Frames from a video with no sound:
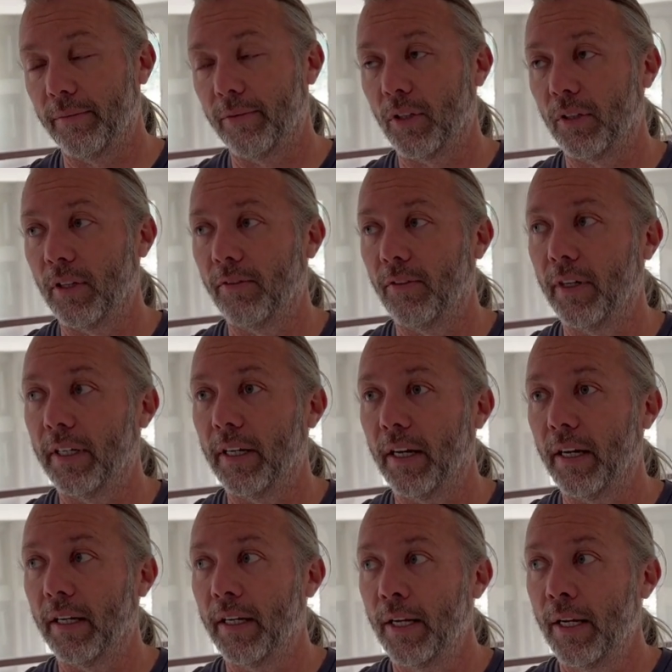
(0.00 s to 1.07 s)
So they've already
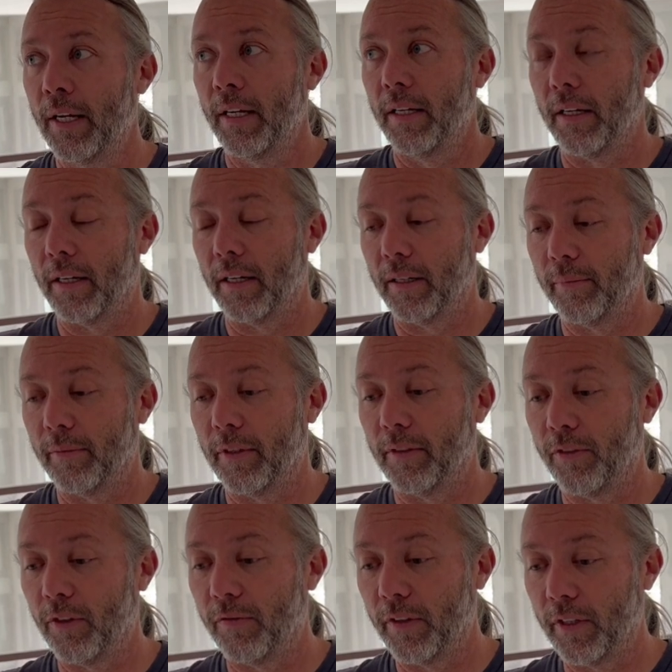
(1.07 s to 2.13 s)
got um, a
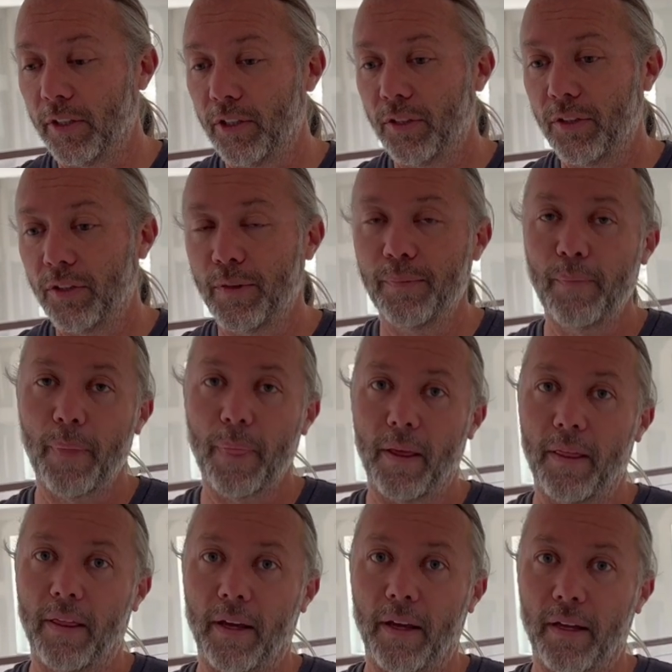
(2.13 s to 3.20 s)
few villages
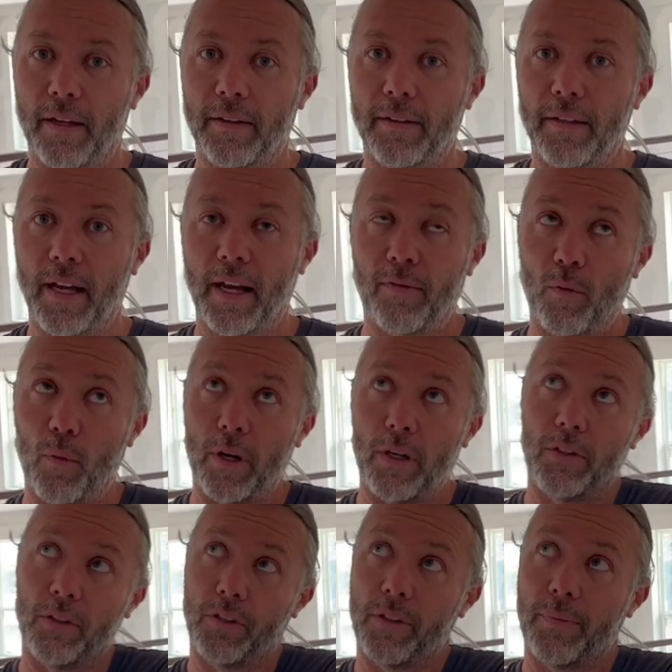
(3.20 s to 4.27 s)
that have
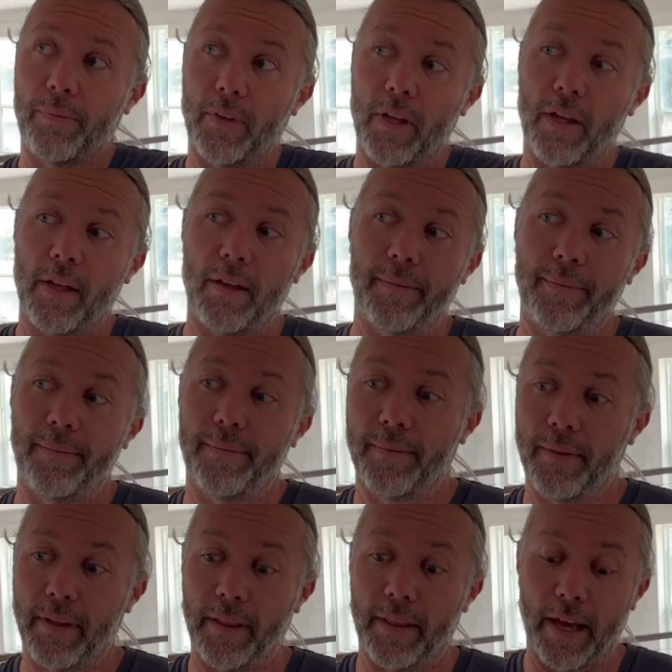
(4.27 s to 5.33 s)
wells
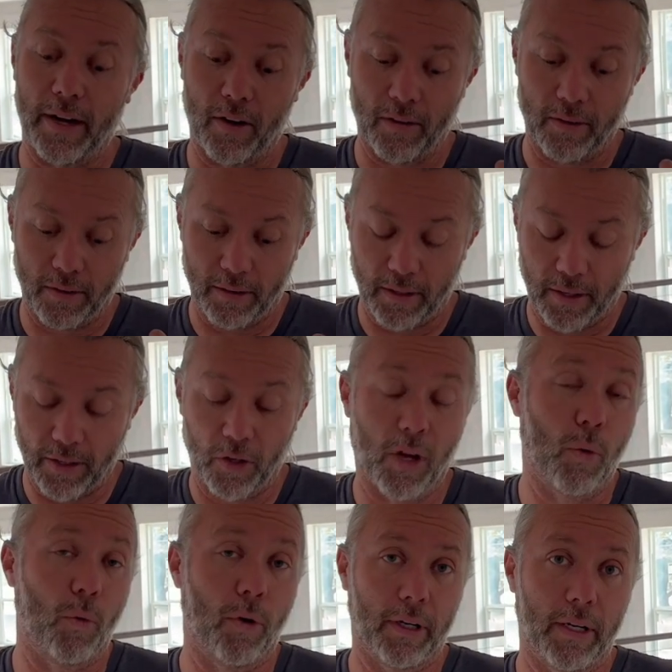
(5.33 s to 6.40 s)
that are, they're
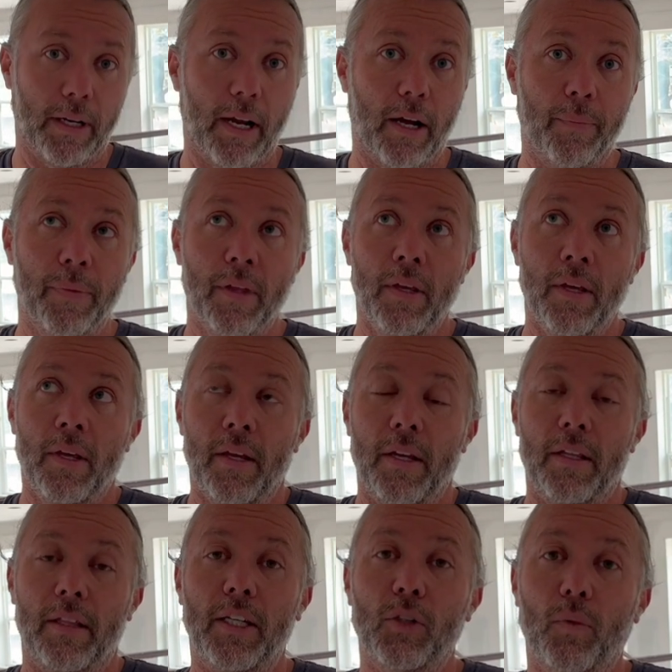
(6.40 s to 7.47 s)
not working. Now,
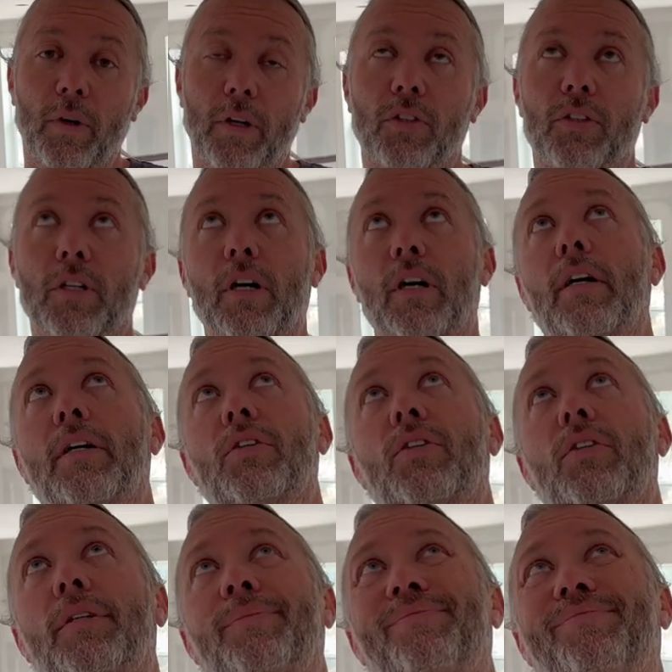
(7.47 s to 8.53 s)
these wells cost